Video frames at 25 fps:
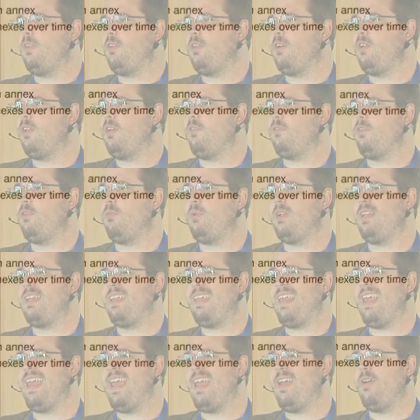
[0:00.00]
you don't have to really
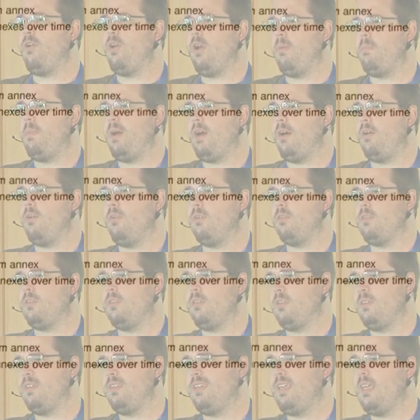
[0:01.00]
care about
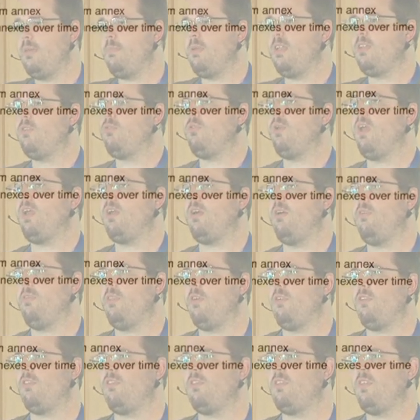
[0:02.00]
keeping track of
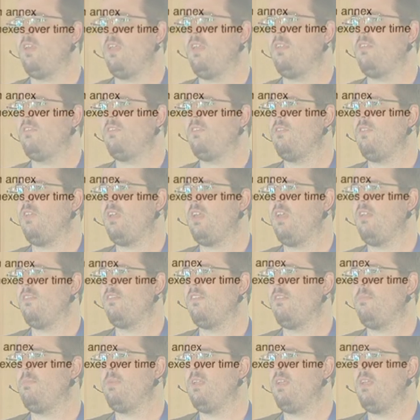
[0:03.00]
those things. You can
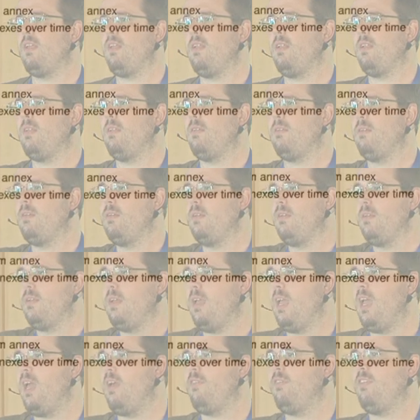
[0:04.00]
simply
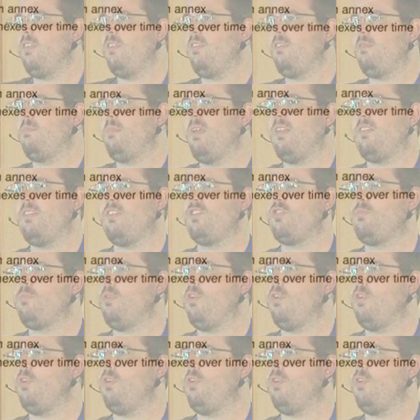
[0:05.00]
have this message